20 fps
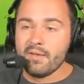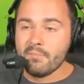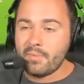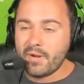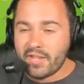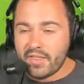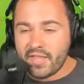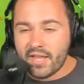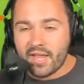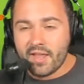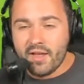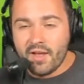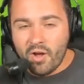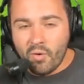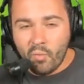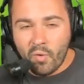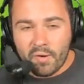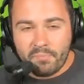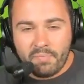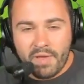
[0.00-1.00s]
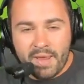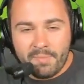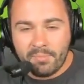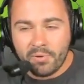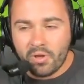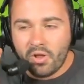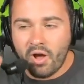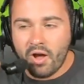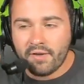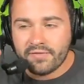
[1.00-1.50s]
But I think what
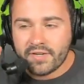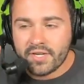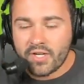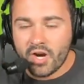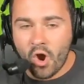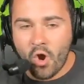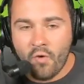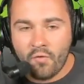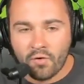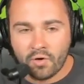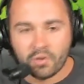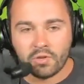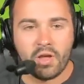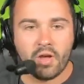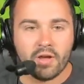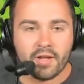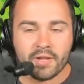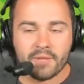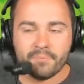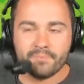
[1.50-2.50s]
people often overlook,